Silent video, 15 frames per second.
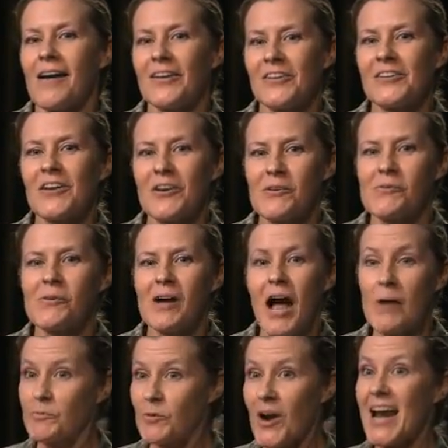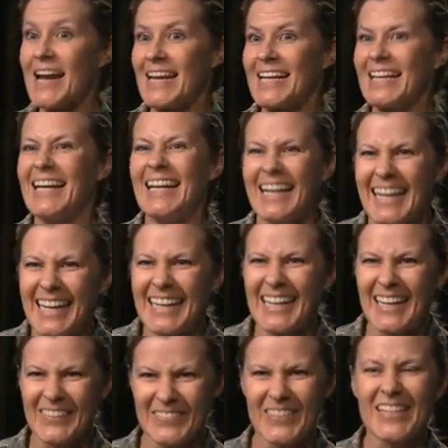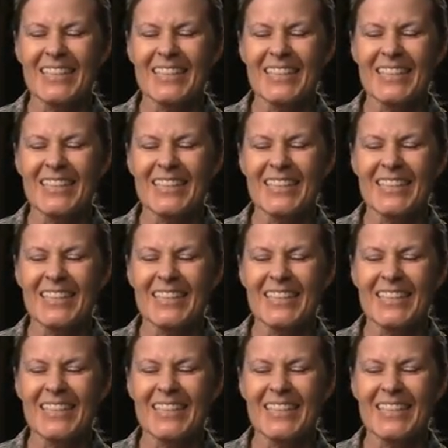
you know, I'm ready. if